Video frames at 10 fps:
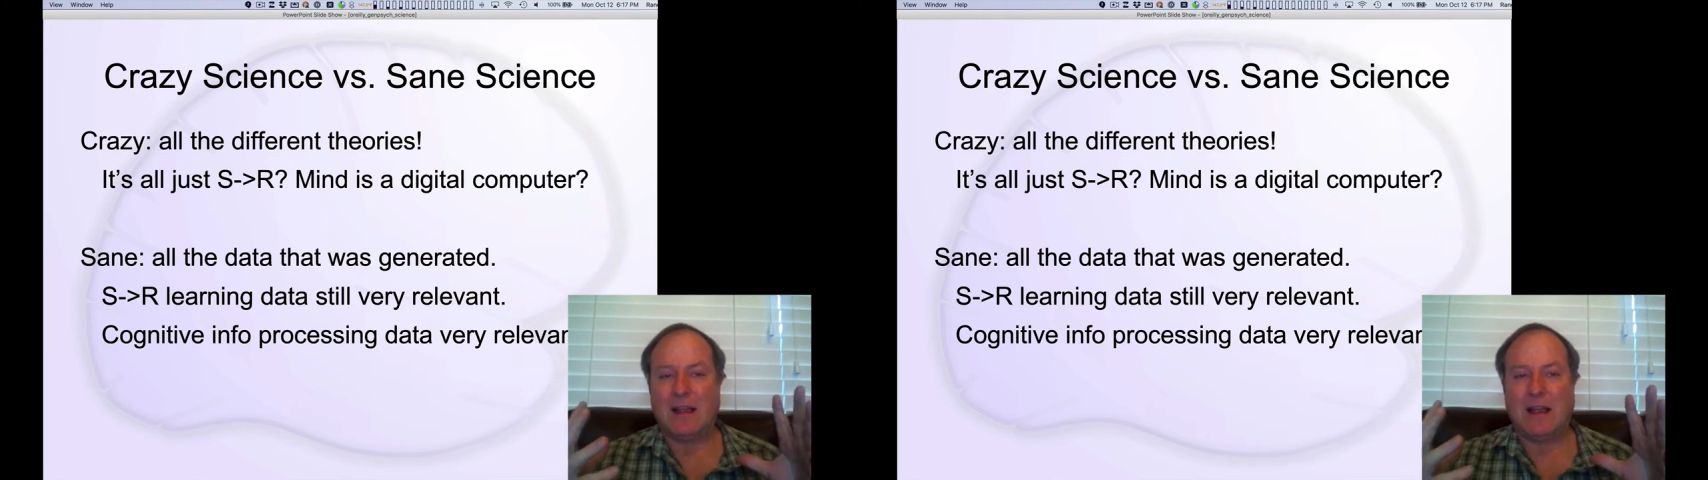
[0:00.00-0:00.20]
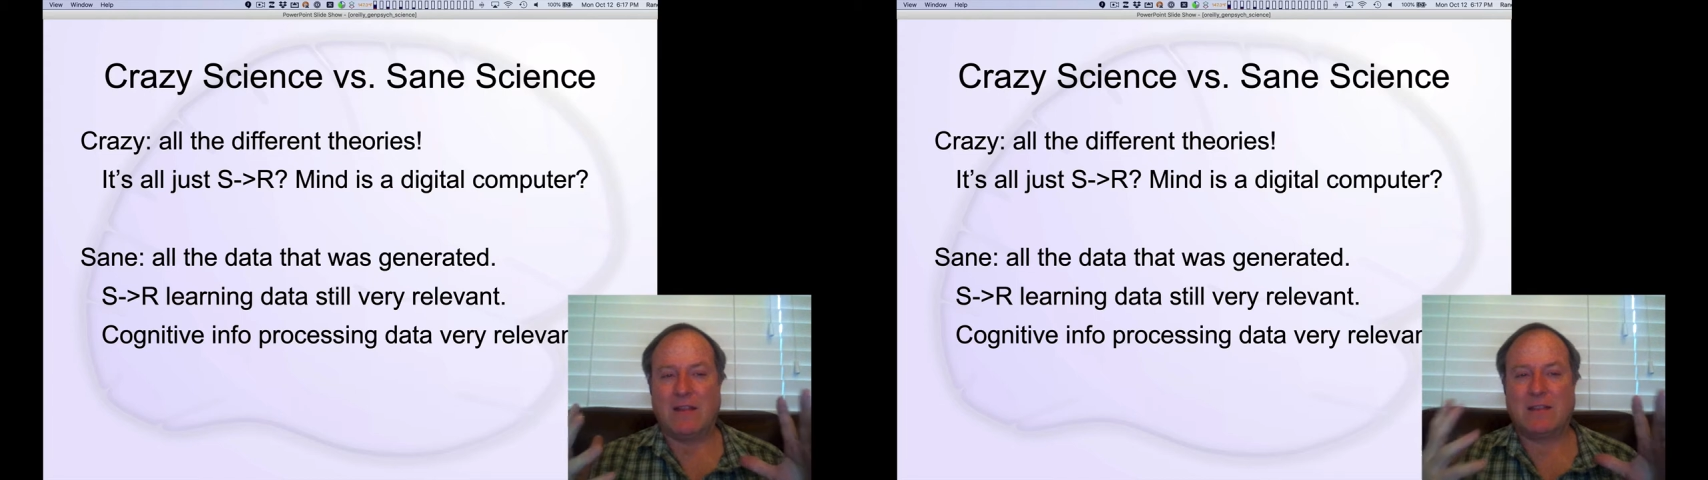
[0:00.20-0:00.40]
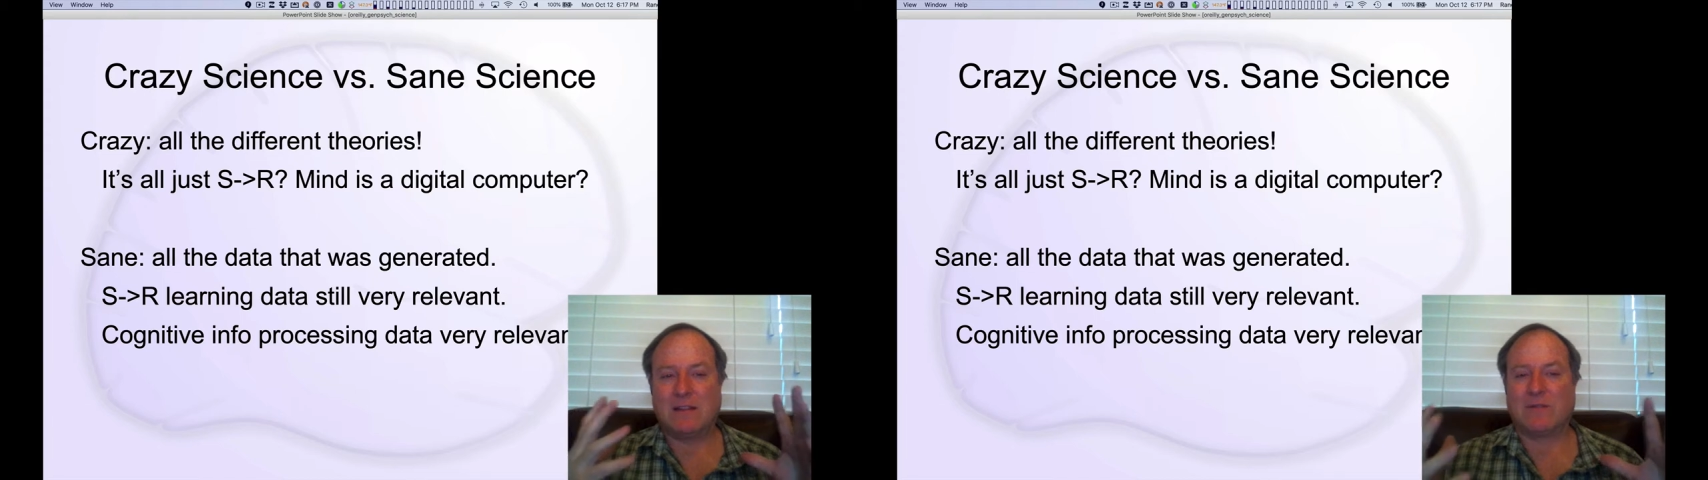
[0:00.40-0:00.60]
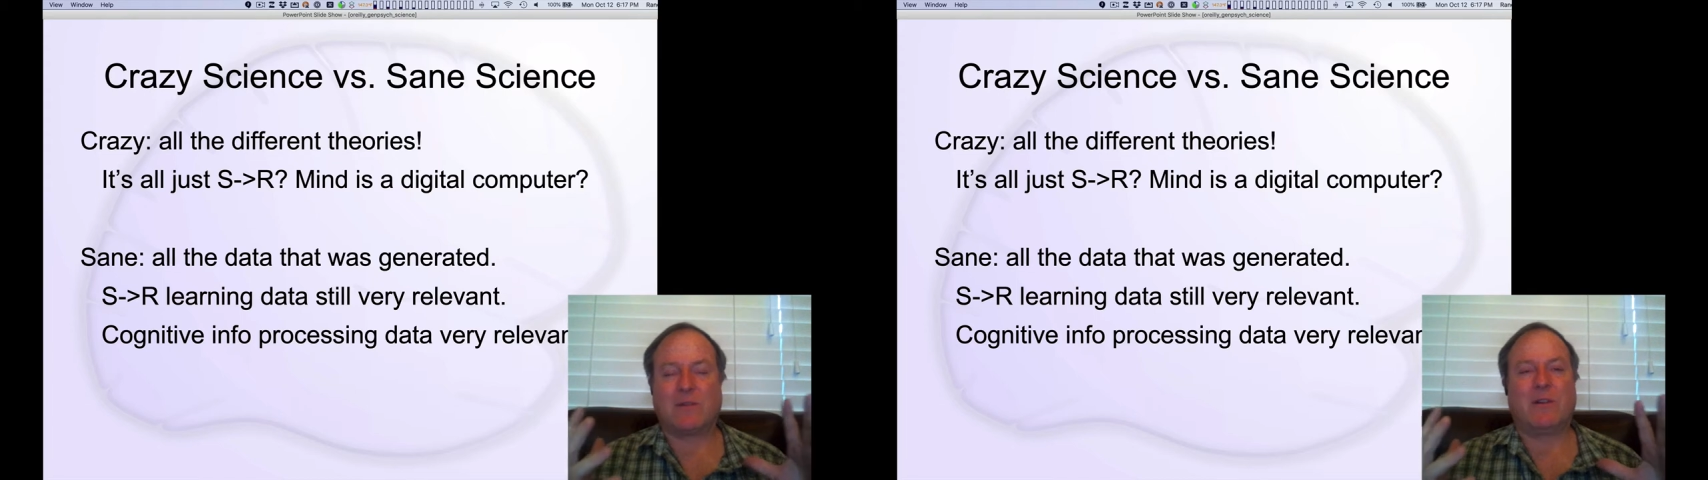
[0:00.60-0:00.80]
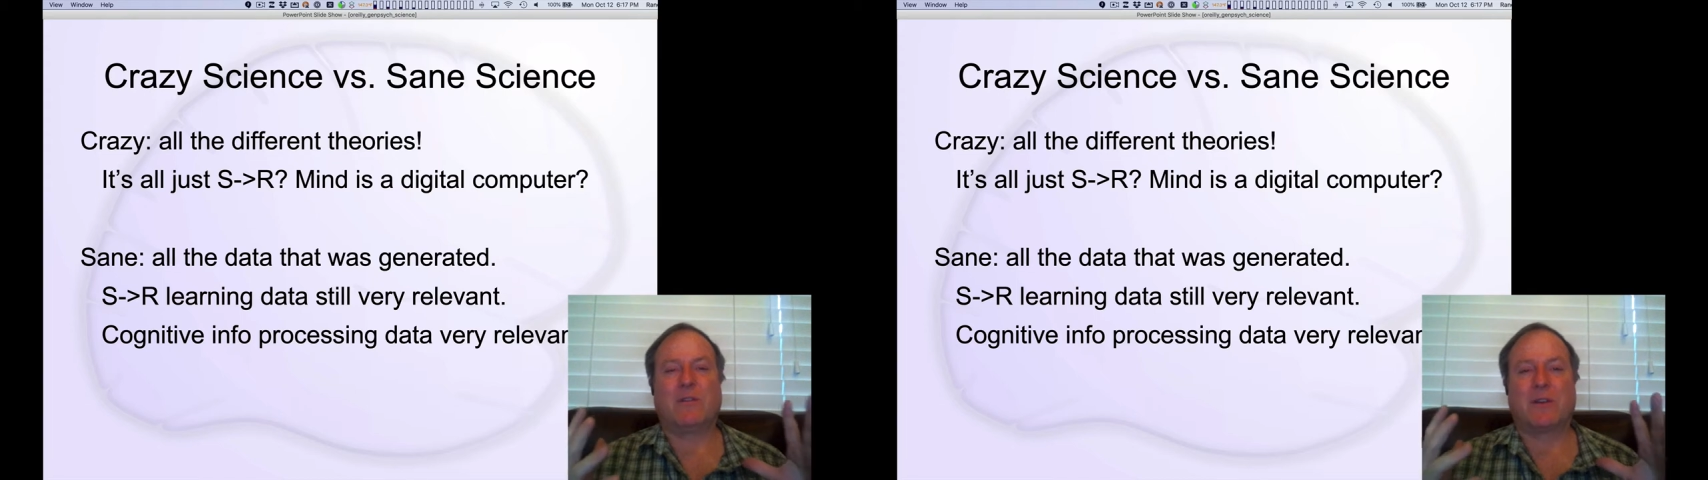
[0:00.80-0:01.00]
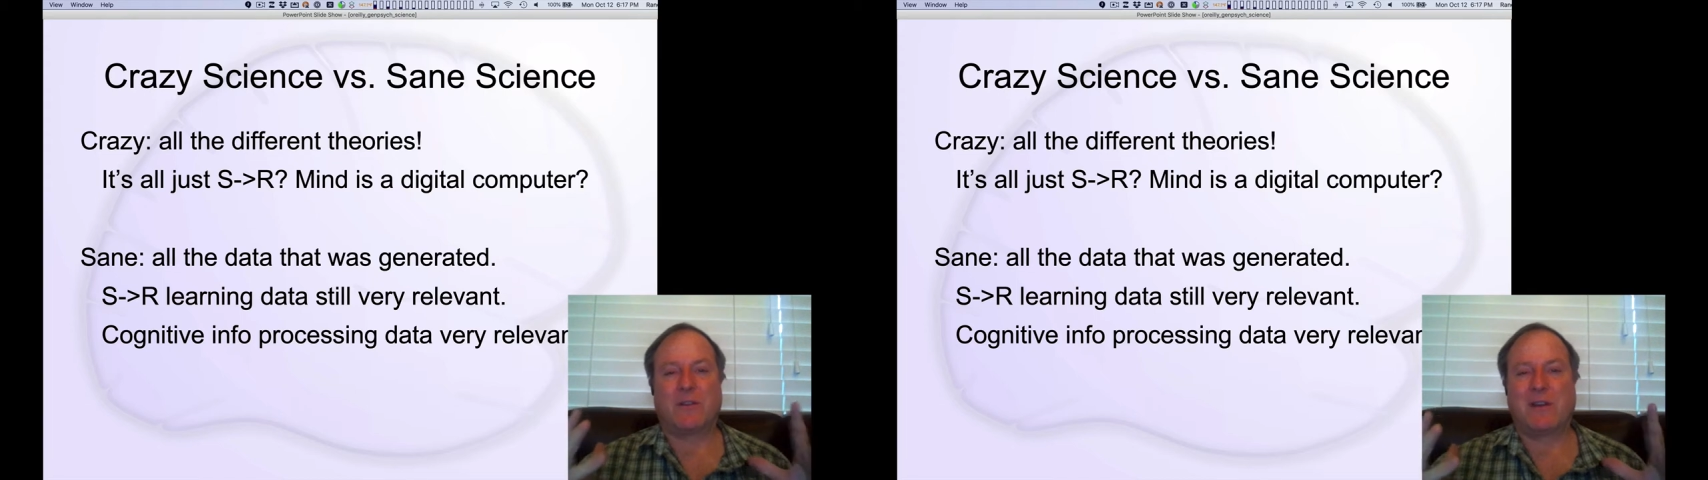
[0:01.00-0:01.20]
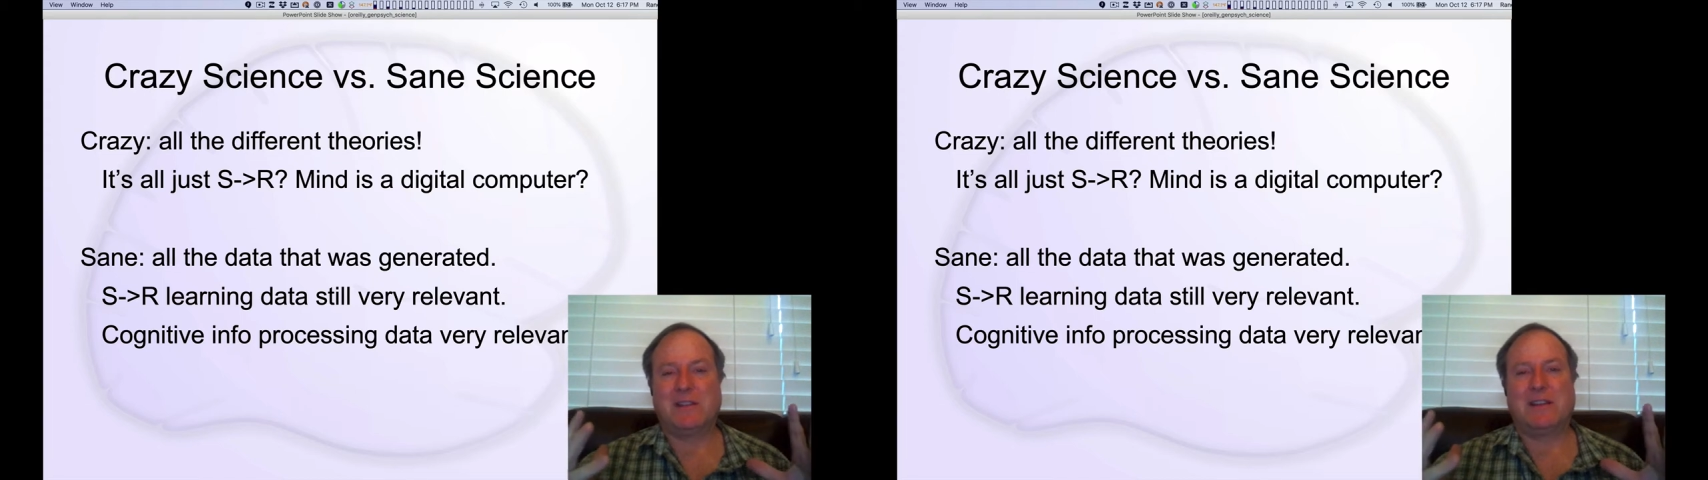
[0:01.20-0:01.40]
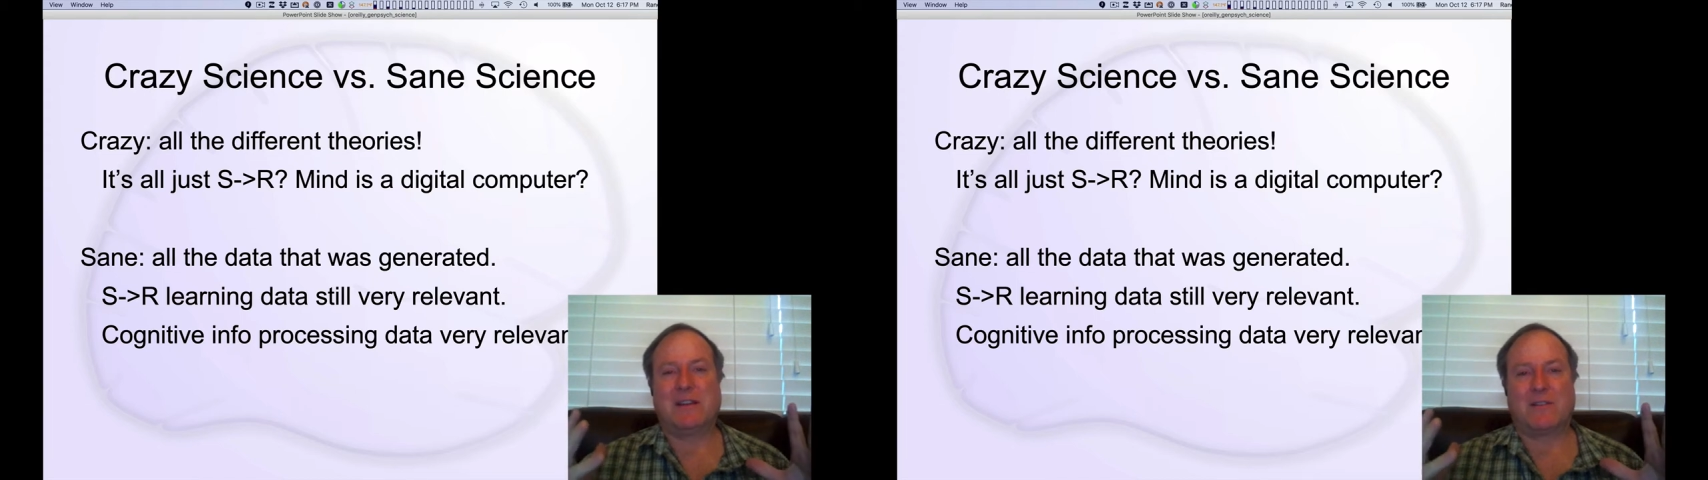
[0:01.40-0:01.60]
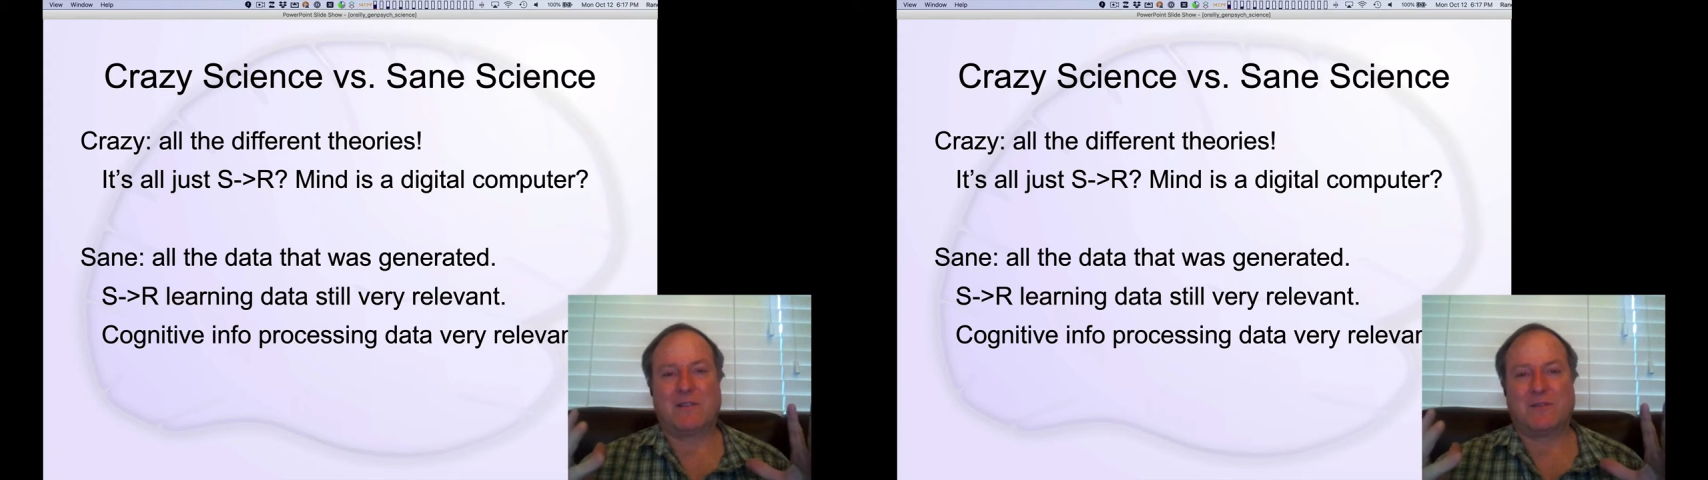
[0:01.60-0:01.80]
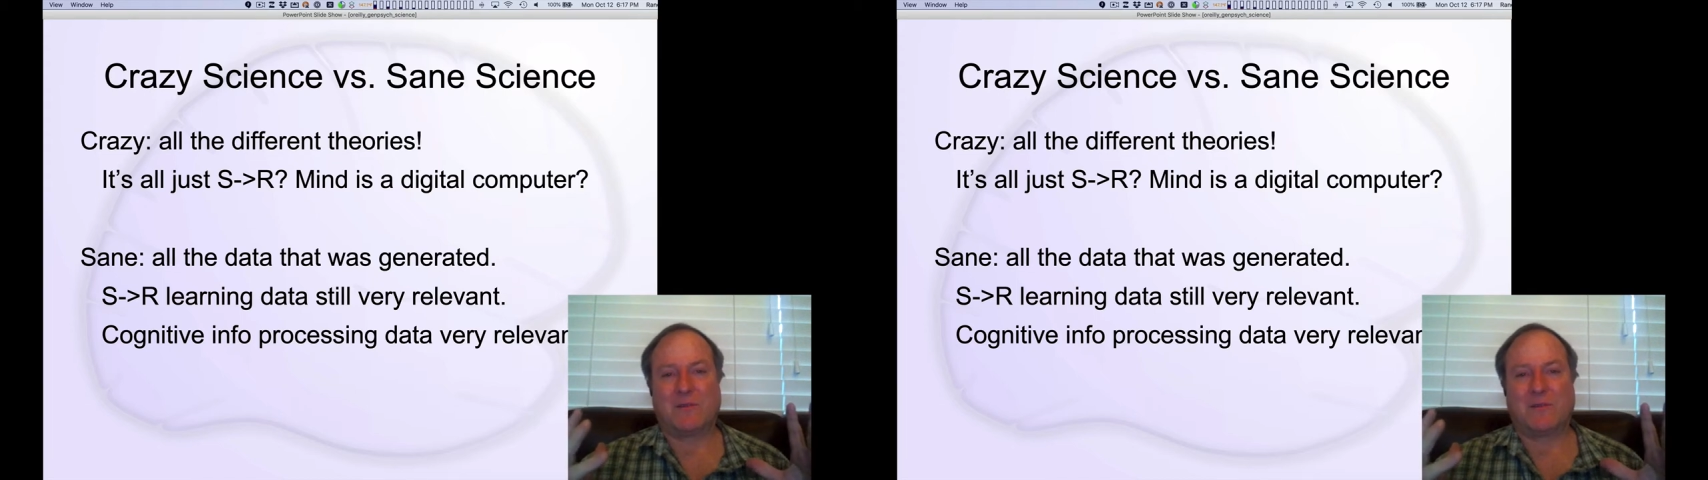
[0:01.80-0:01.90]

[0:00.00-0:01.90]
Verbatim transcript: And this is where all the crazy enters,